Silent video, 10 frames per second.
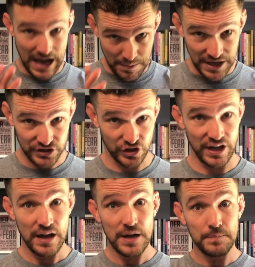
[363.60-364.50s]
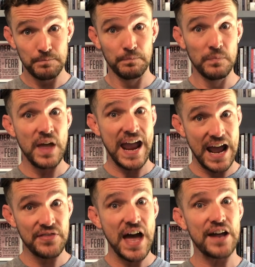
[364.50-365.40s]
I'm actually going to
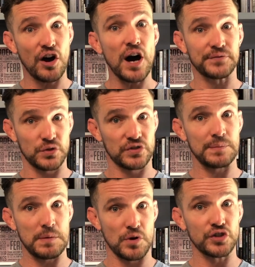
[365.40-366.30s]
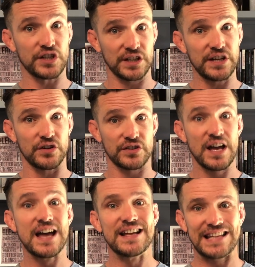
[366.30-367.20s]
hand that off to some emerging leaders.
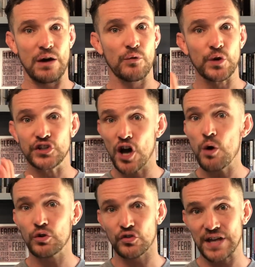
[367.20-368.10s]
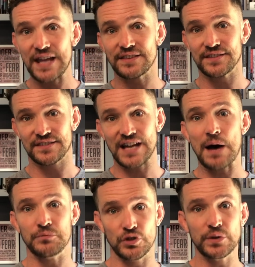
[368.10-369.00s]
Now, if we don't create this
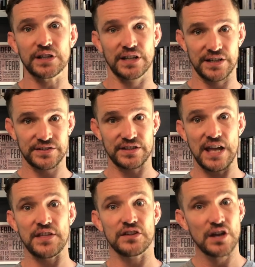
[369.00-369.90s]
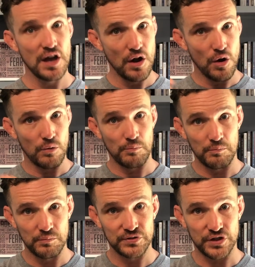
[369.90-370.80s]
stop doing list and then
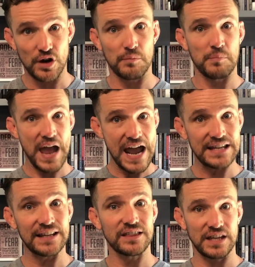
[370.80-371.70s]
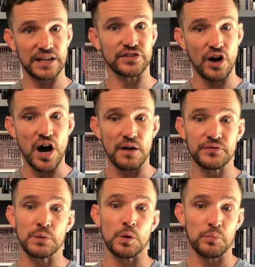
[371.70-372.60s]
start handing things
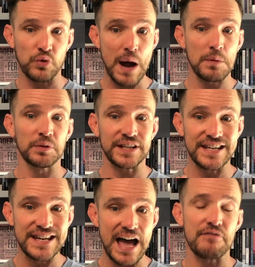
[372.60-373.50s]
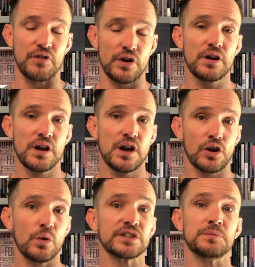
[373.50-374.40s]
off, then we're probably never
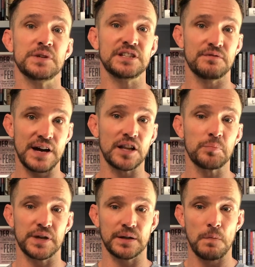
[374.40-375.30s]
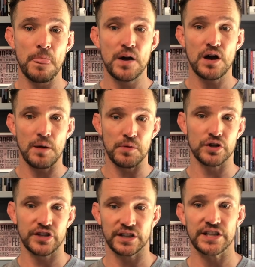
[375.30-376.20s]
going to be developing
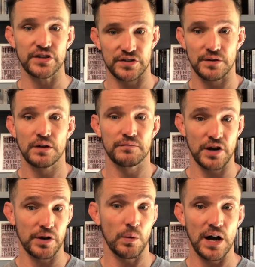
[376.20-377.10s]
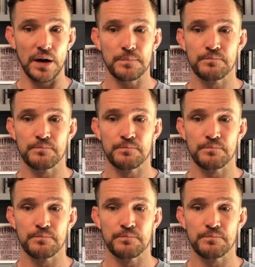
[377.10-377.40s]
emerging leaders very well.